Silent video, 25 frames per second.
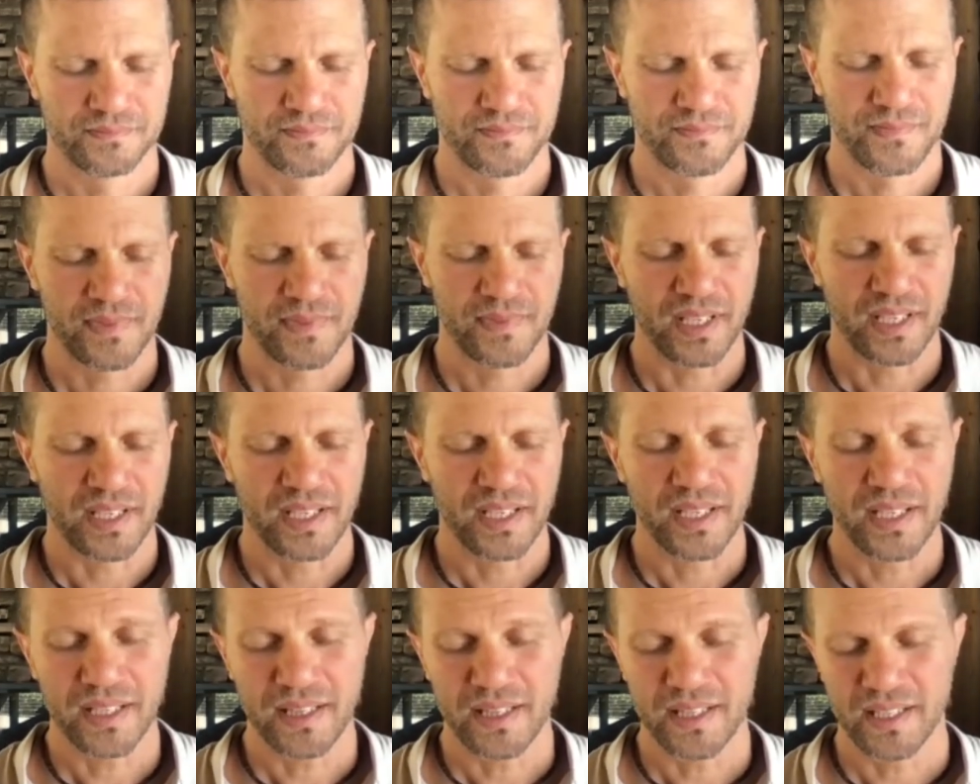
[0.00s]
The
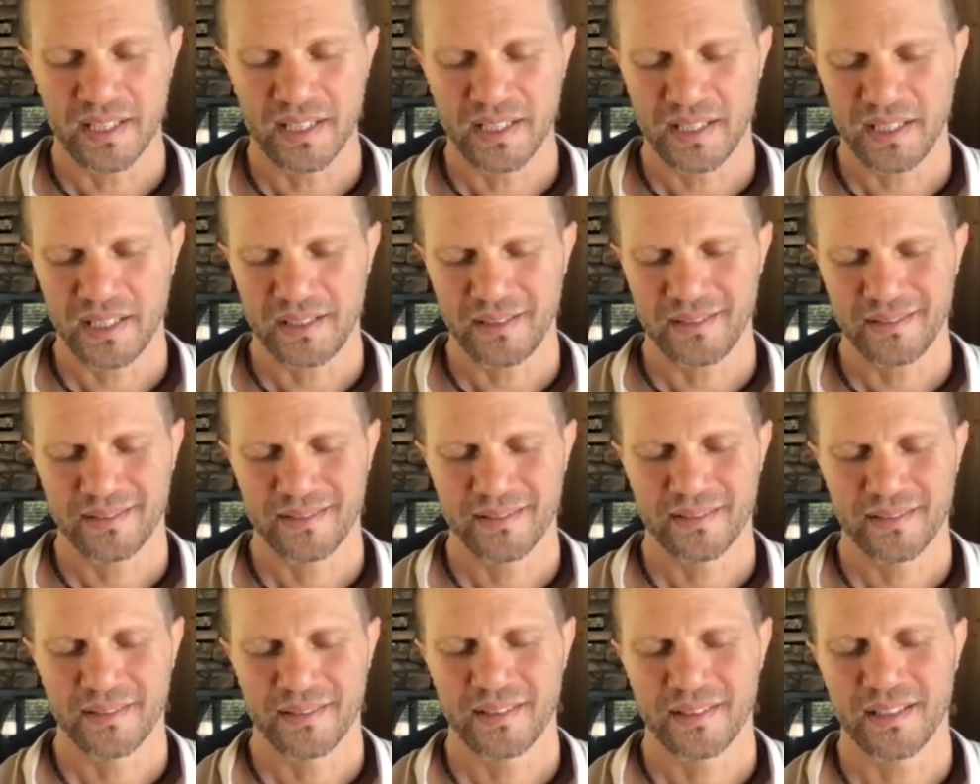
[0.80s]
kidney
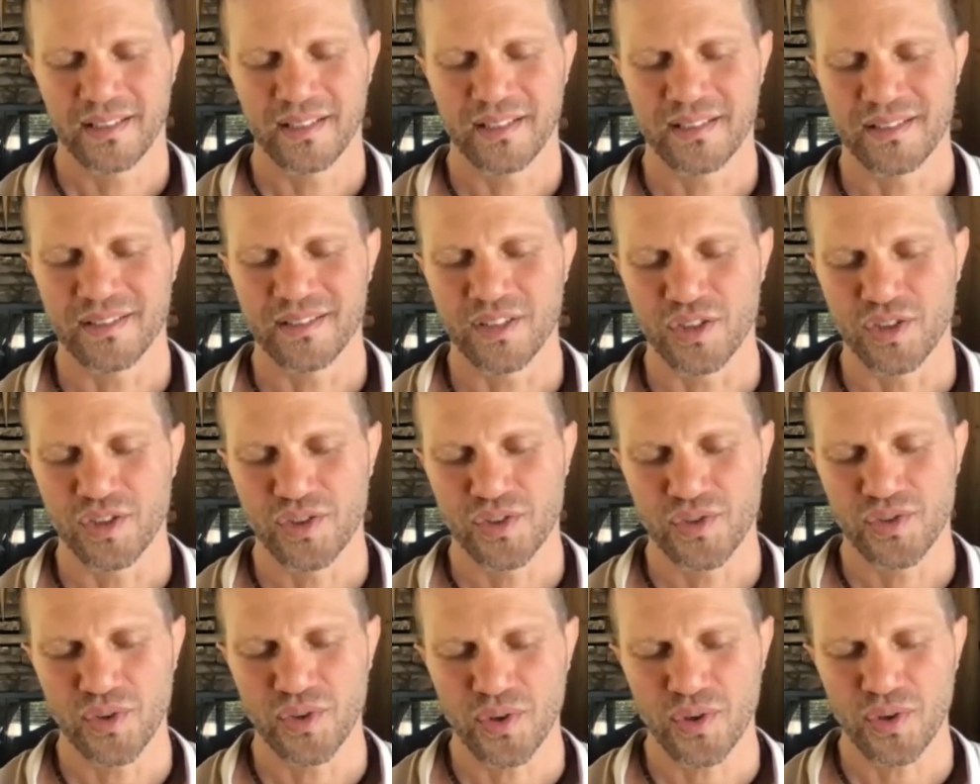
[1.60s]
is the
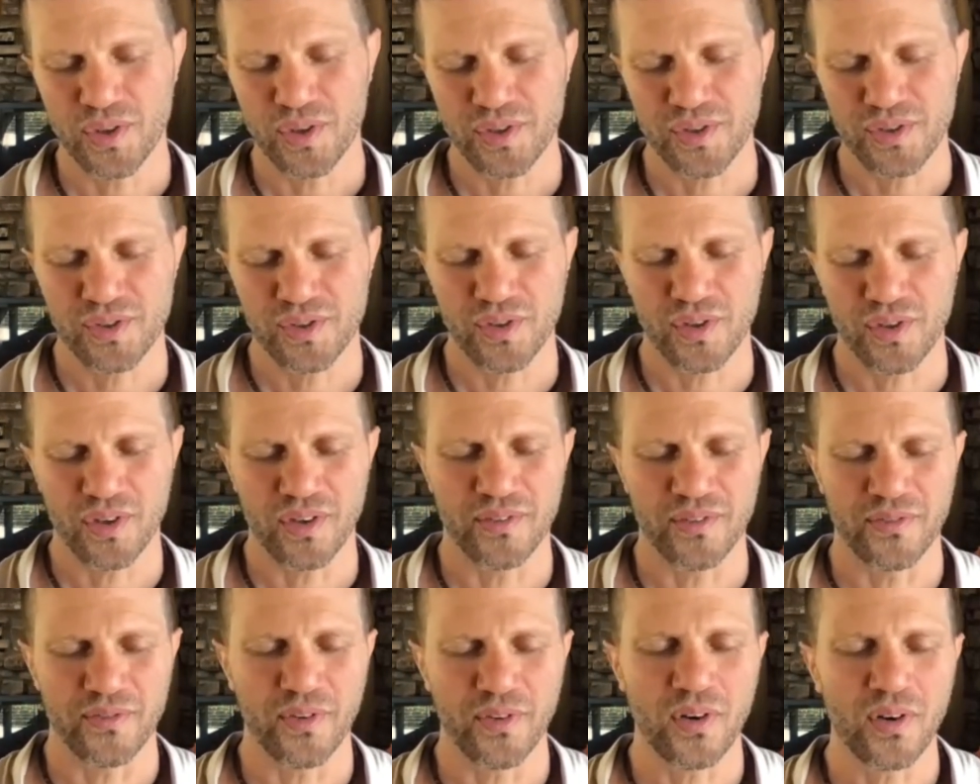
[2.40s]
source
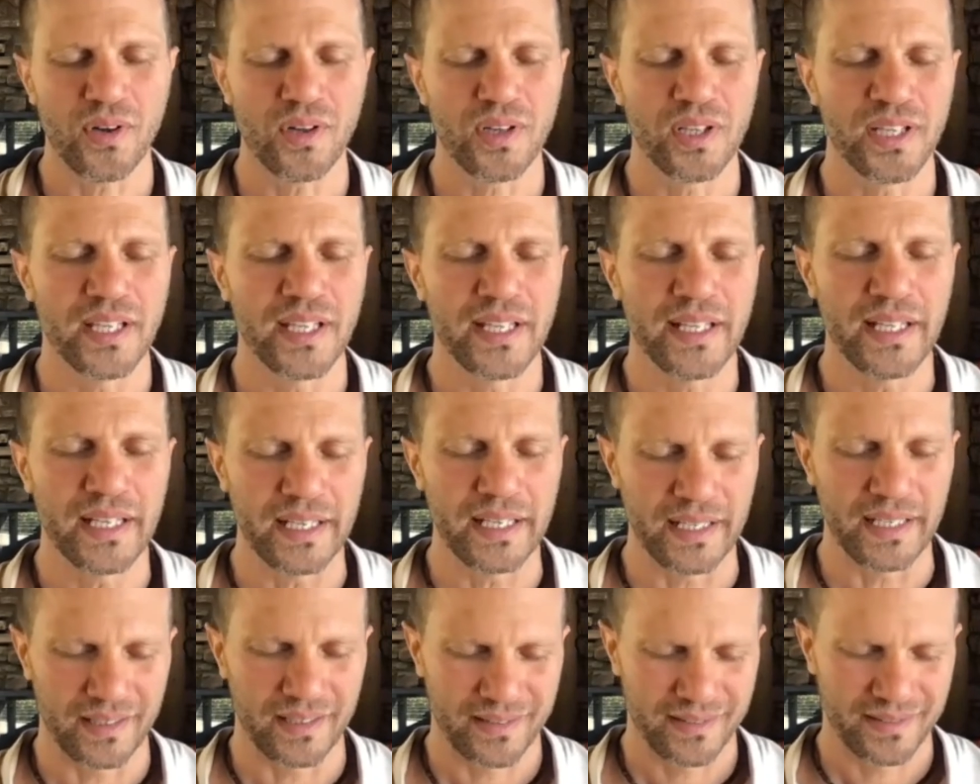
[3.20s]
of all
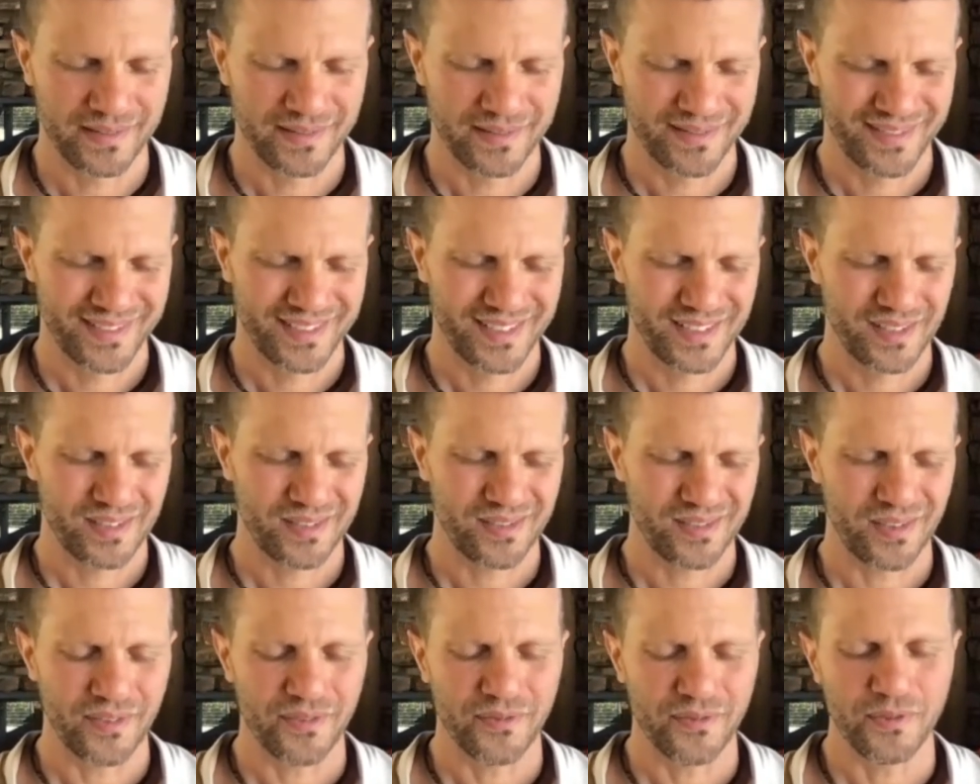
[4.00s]
healing.
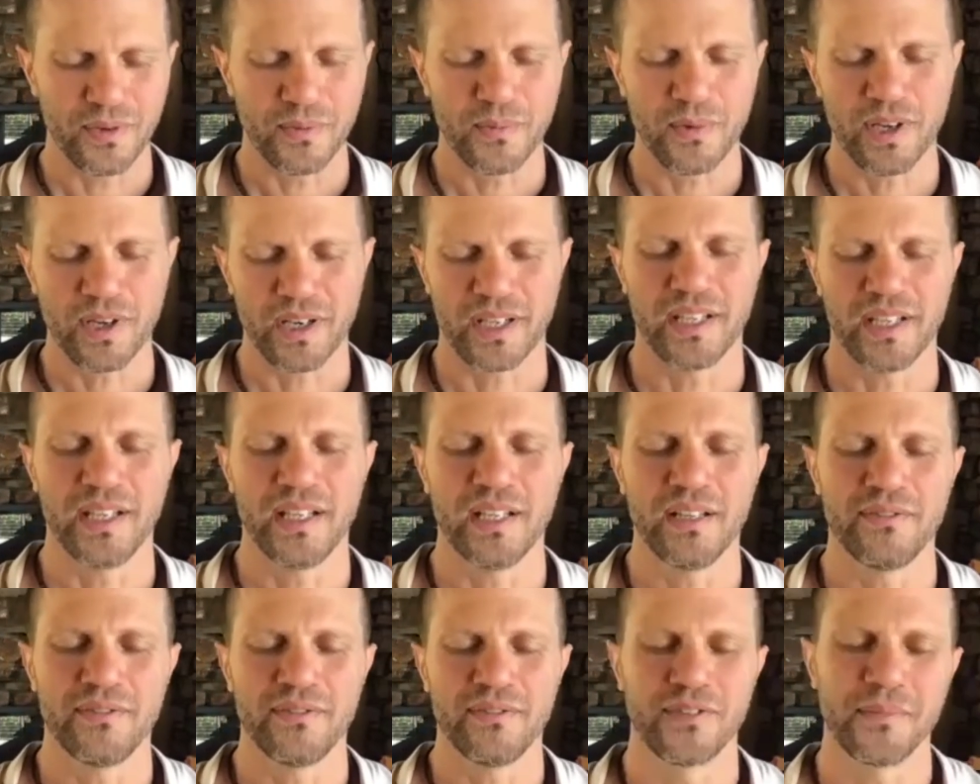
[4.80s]
So if we want to
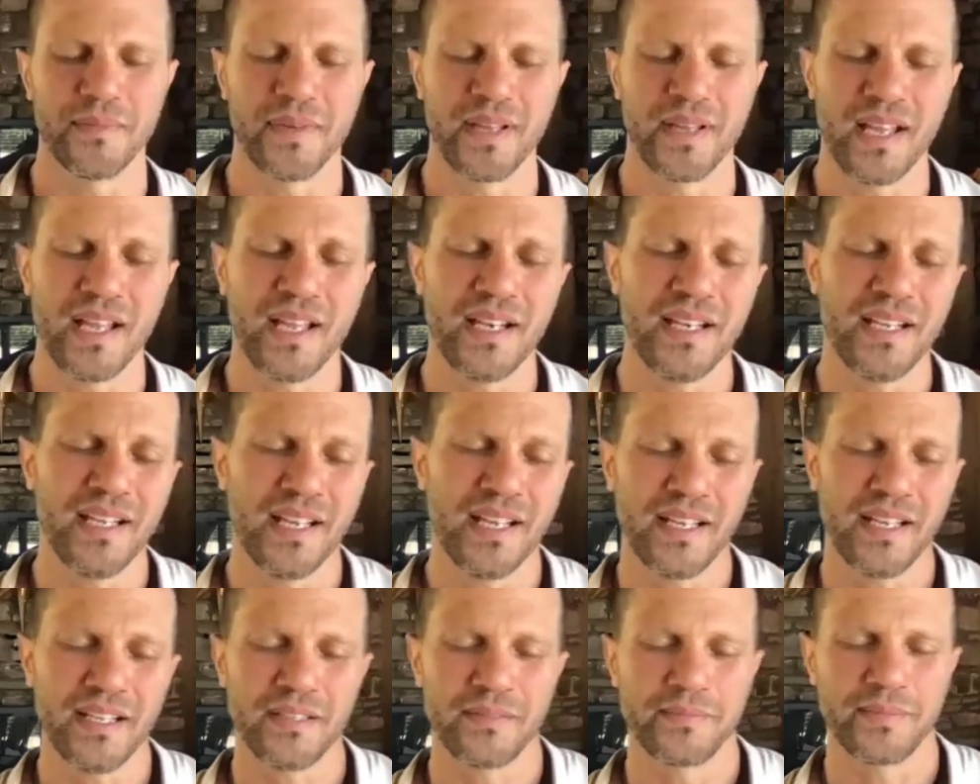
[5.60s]
heal from any
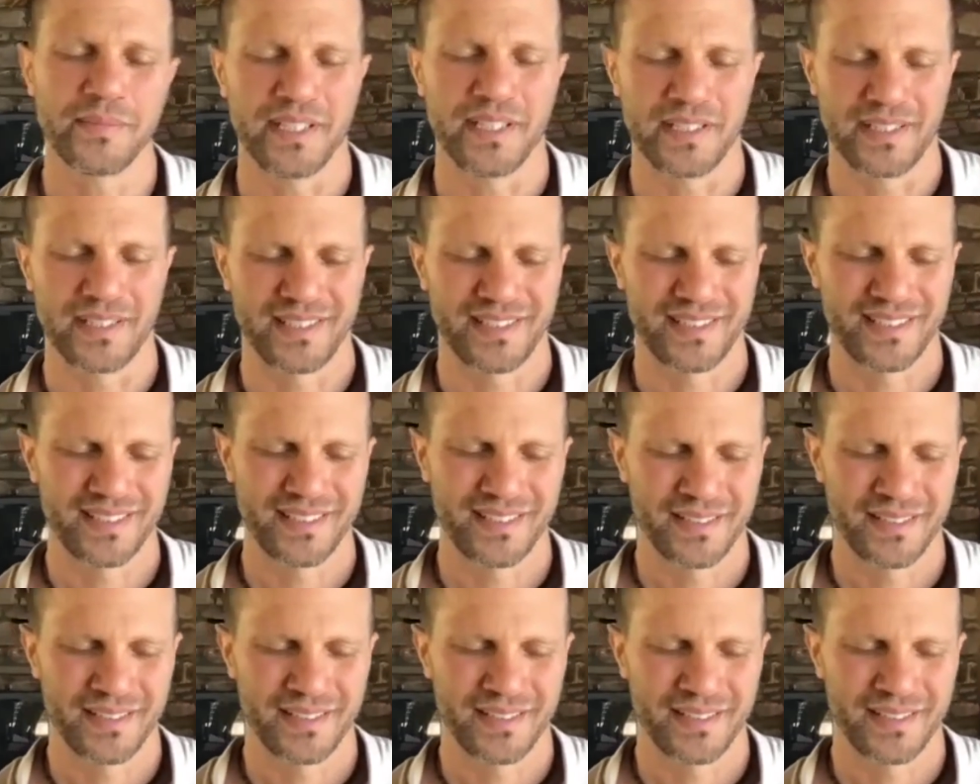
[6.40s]
ailment,